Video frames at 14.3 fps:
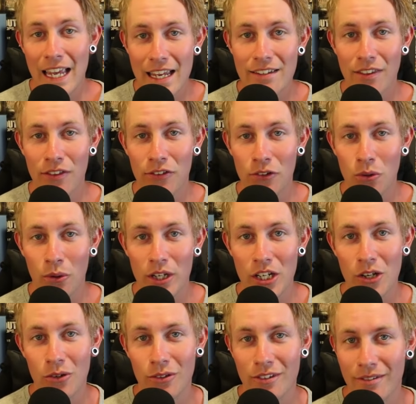into the scootering
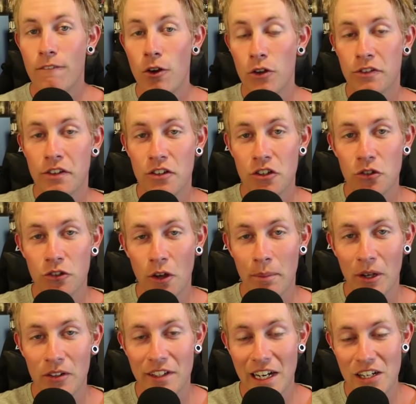news. First news
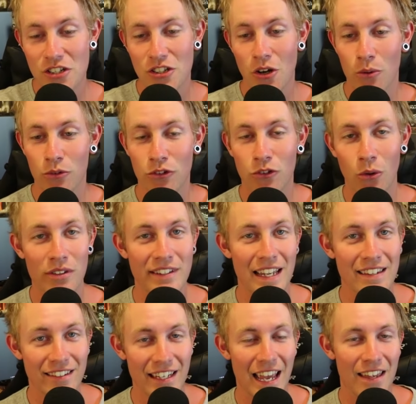topic on today's show,
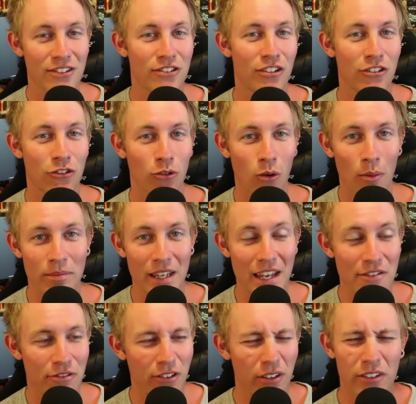SaunDesi has just dropped
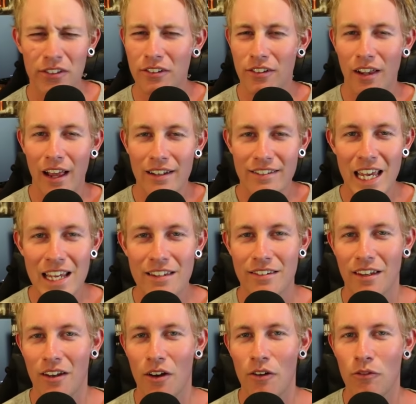a very slight
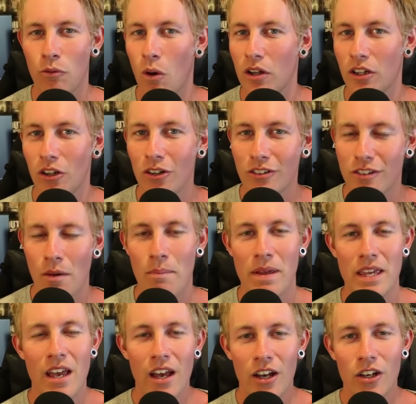teaser of what looked to
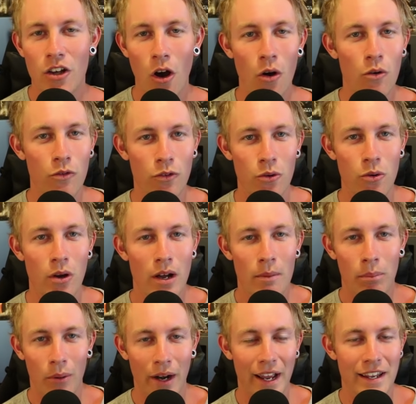be Kovu
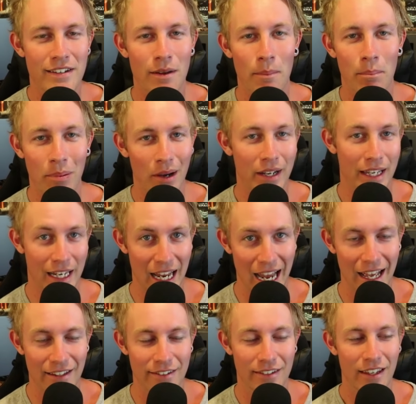brand bucket
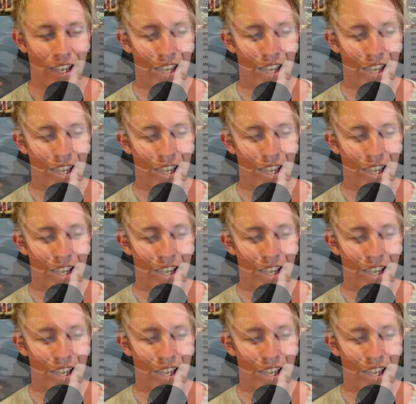hats.